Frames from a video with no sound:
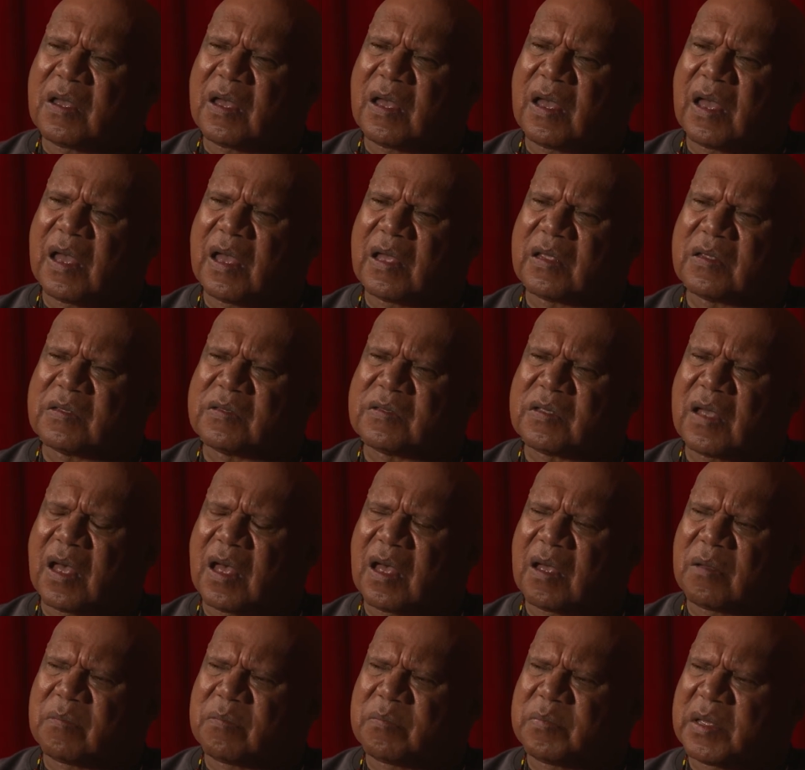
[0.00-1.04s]
as
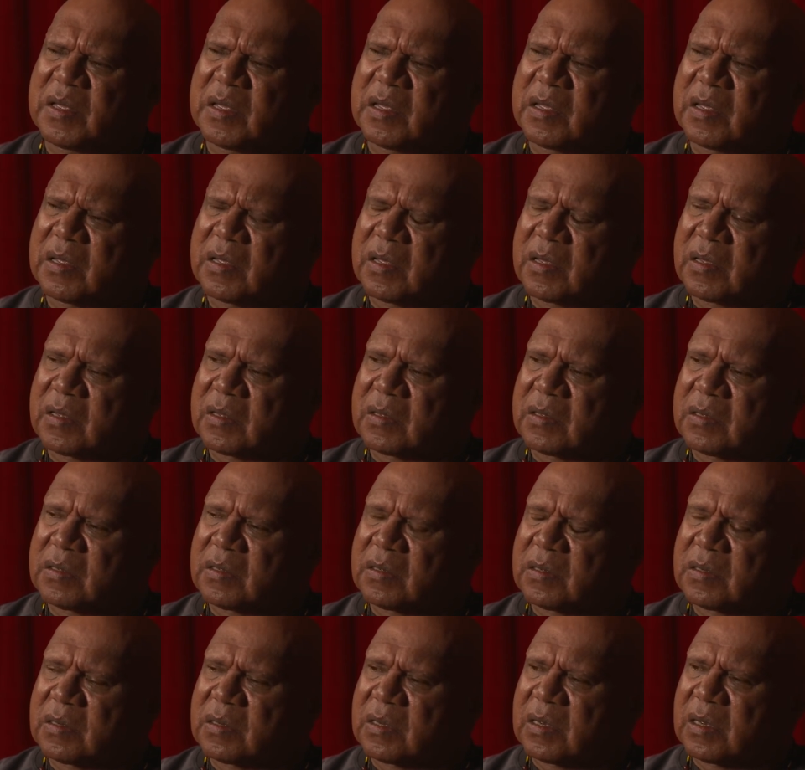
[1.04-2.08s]
being
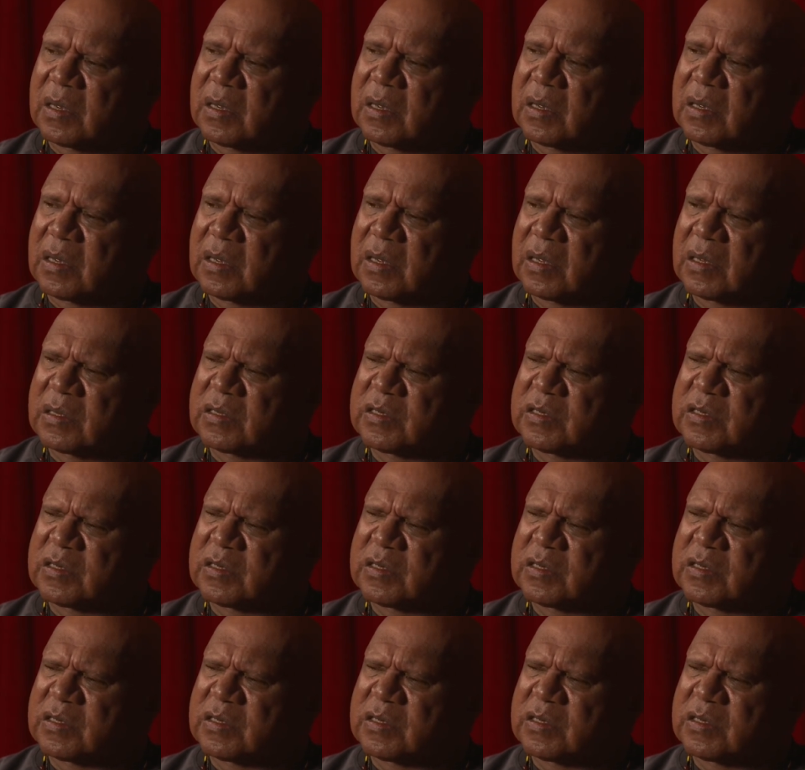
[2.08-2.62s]
a